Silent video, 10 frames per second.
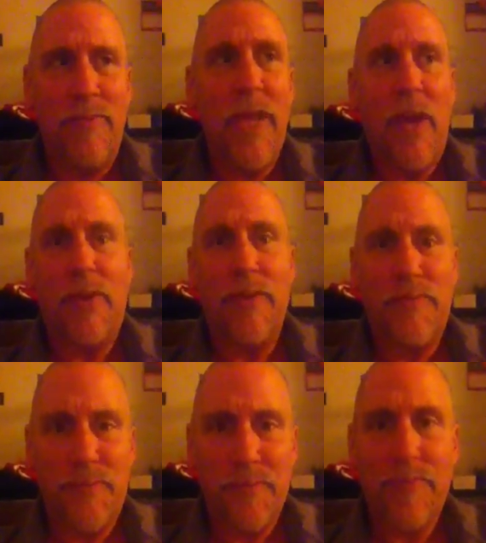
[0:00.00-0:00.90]
death
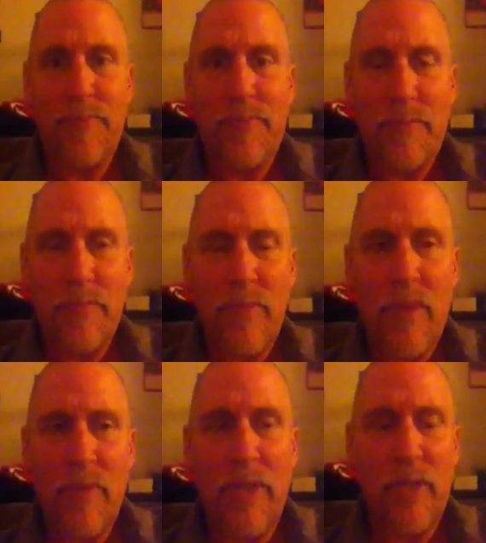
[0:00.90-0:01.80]

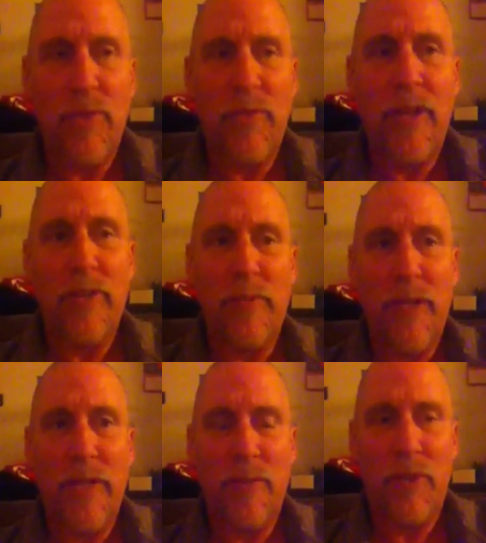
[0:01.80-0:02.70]
because we value
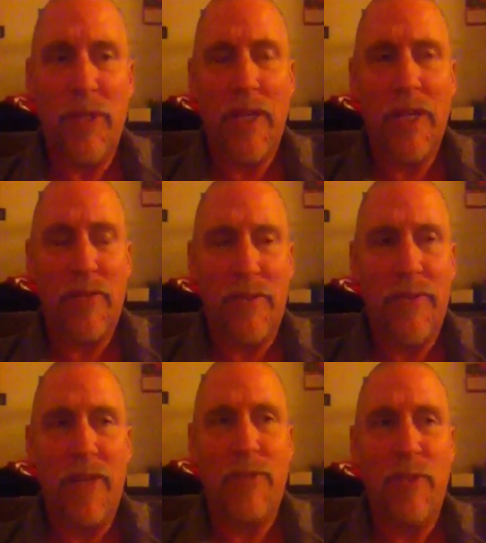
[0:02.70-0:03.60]
money more than life. And
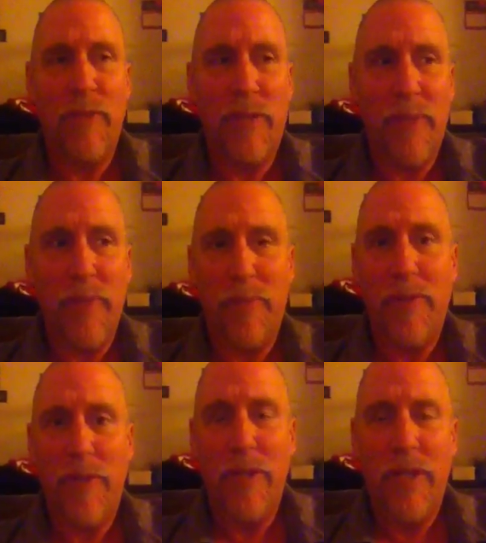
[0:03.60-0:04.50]
if you have too many
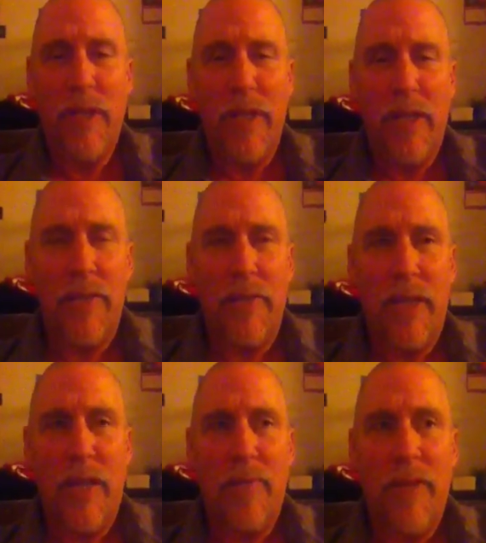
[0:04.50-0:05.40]
people, you
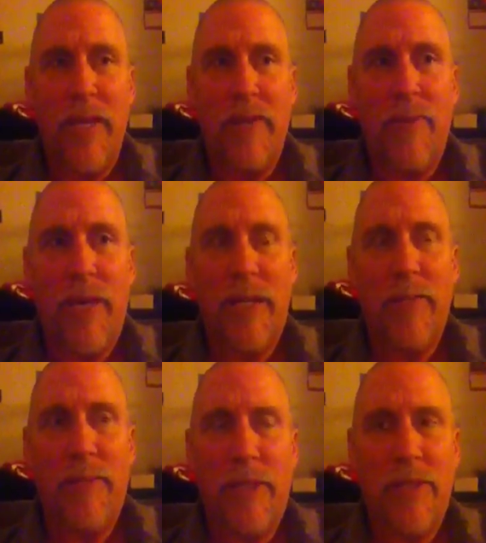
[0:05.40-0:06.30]
can't make
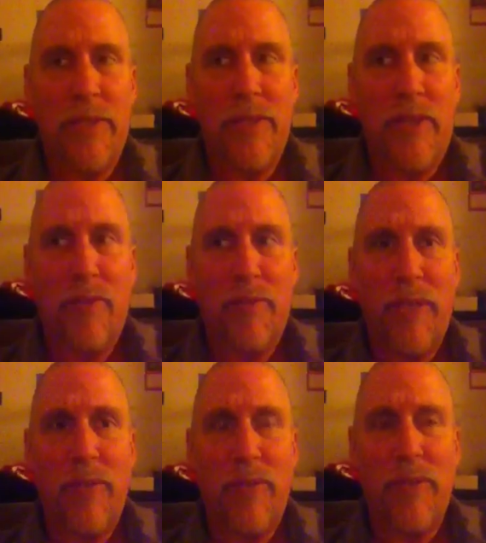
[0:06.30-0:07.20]
money because
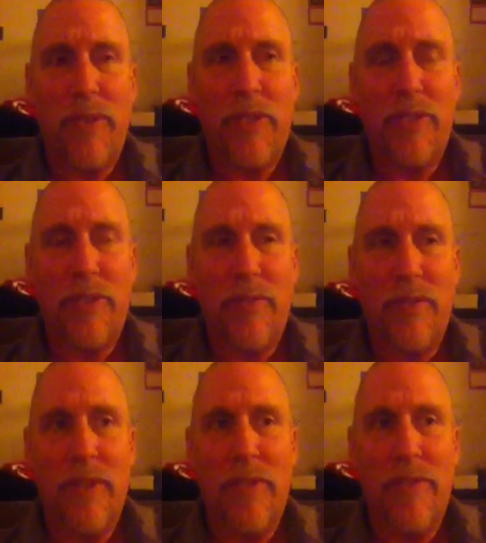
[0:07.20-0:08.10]
everybody will eat
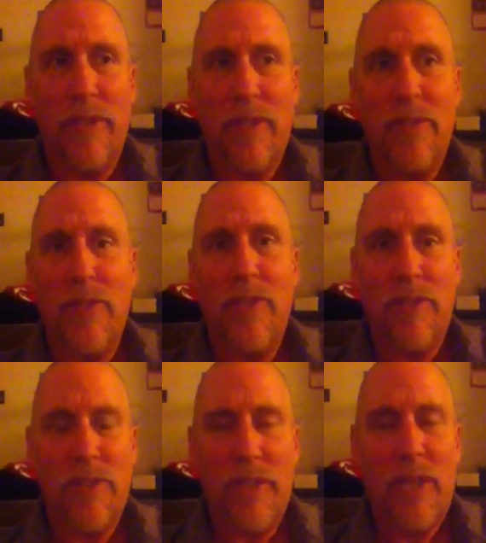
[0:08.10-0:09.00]
and, kill each
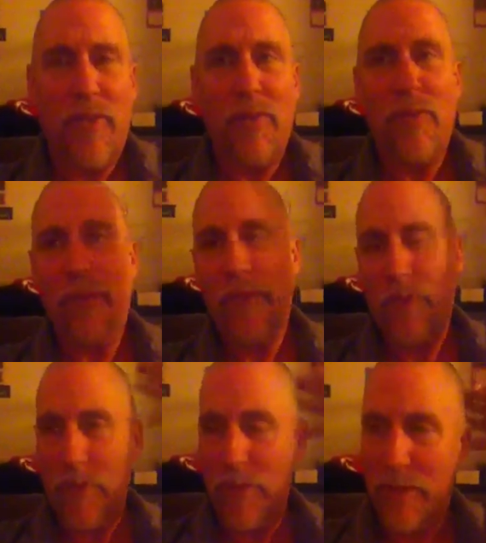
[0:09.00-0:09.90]
other to death over the
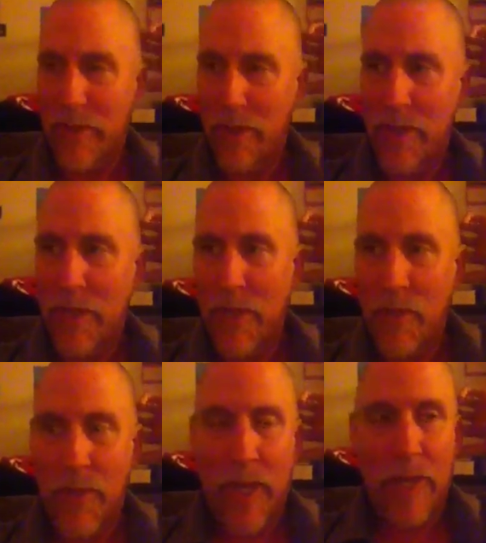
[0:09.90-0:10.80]
resources. So
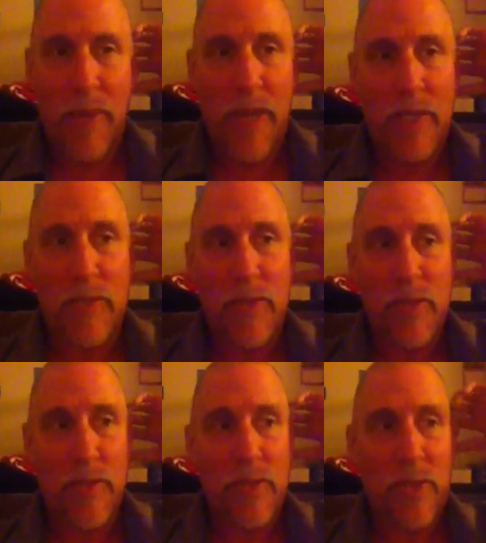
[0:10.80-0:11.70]
we got to manage the
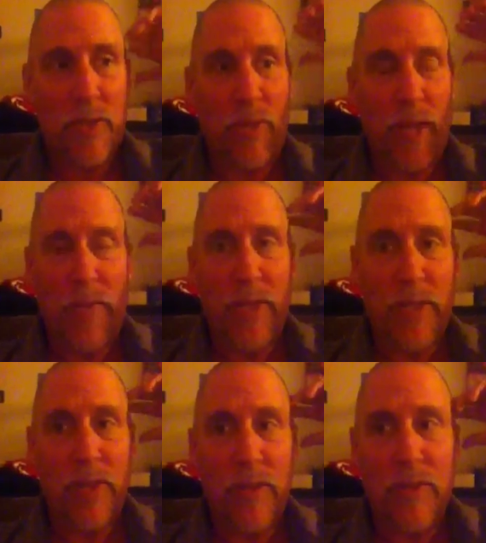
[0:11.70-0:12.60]
resources, so we got to make
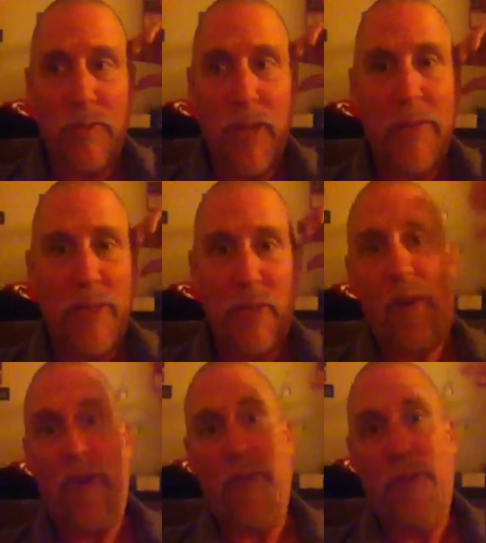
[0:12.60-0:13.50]
sure those babies
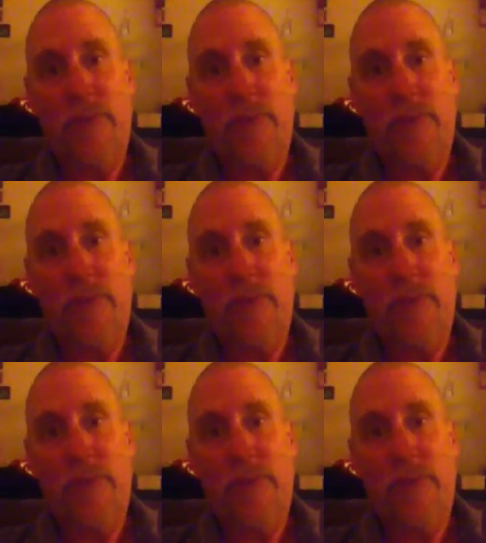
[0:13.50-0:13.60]
starve